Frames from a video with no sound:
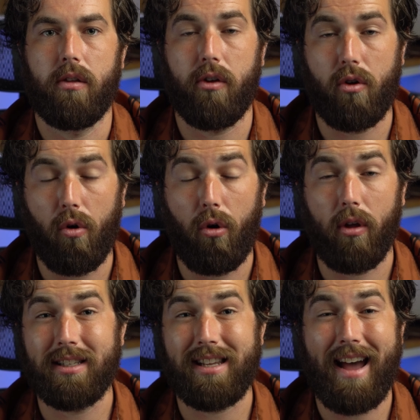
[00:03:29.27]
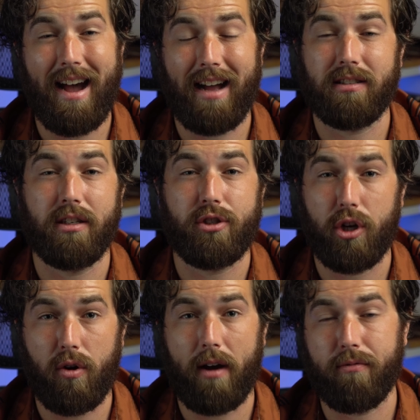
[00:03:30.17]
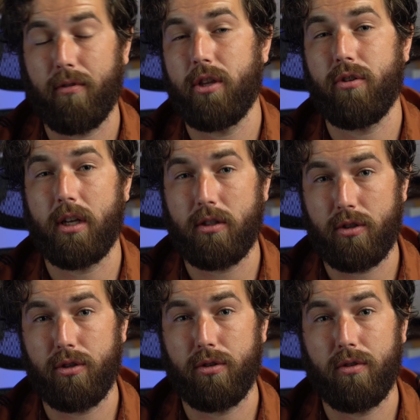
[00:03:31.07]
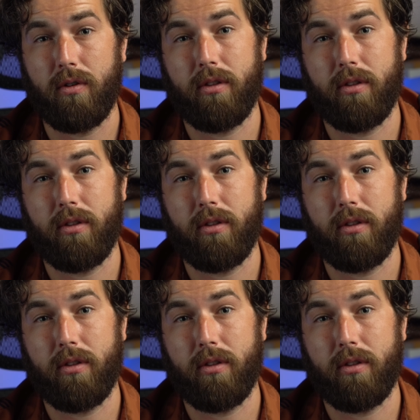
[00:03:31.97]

The goal is not to show off what you can do.